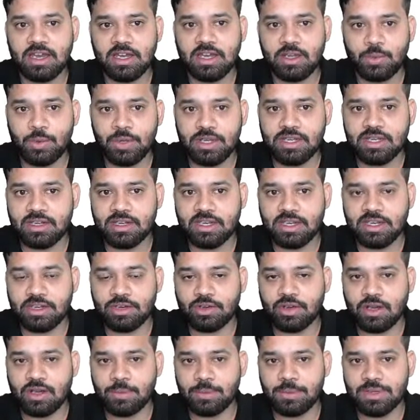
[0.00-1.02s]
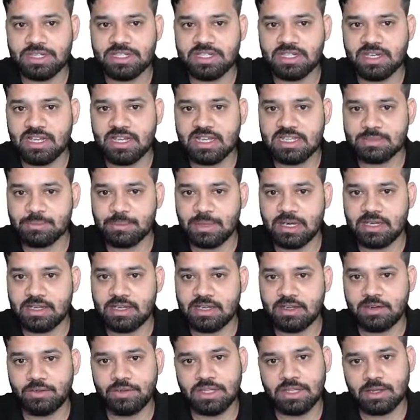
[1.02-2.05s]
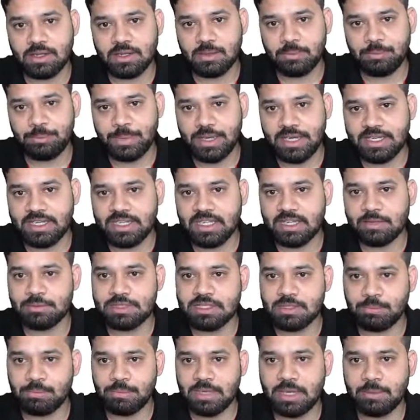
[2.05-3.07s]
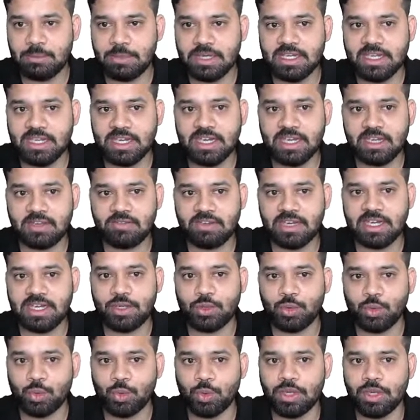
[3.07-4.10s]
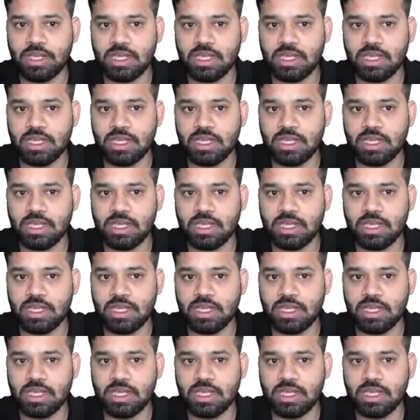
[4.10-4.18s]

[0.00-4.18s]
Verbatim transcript: Twitter Incorporation has partnered with Paytm's payment gateway to